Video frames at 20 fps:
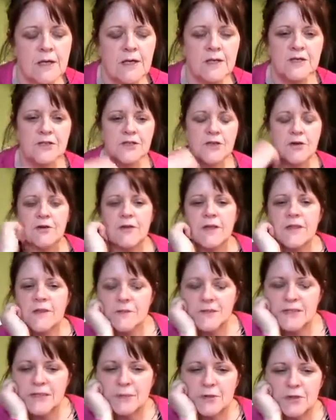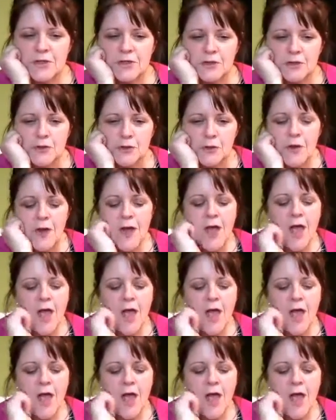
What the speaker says: Sorry, there was someone at the door.